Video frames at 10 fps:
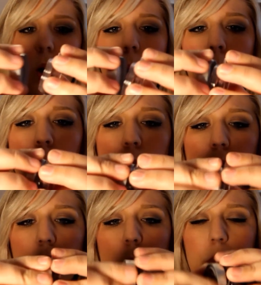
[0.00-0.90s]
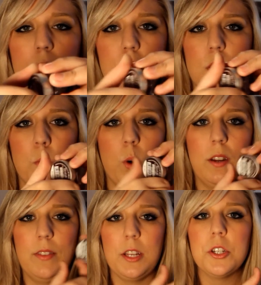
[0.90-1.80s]
whole look with just one
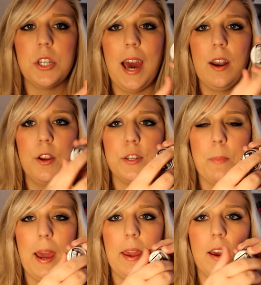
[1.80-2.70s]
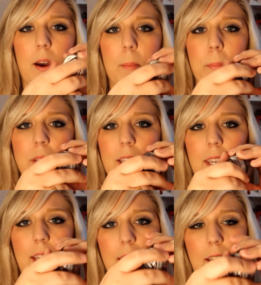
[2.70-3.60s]
of these shadows by
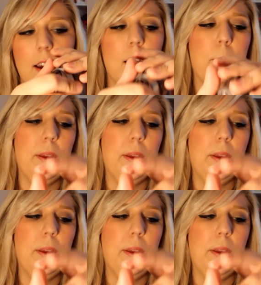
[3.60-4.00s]
blending it up